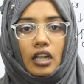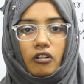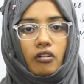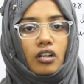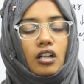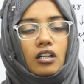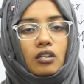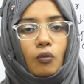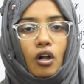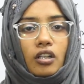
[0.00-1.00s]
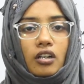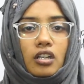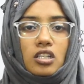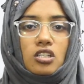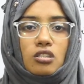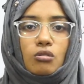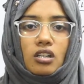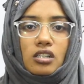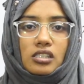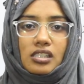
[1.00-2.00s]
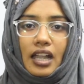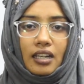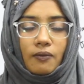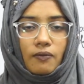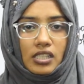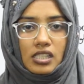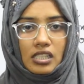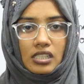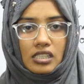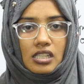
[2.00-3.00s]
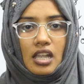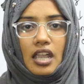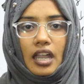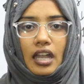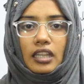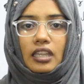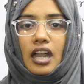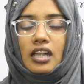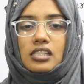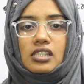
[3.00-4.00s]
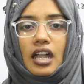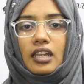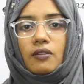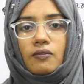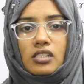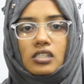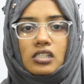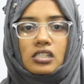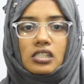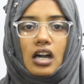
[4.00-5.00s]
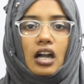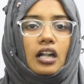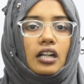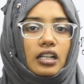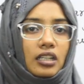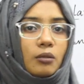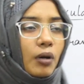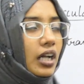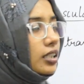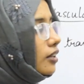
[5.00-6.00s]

it uh, the water reaches to the xylem vessels and that xylem vessels are nothing but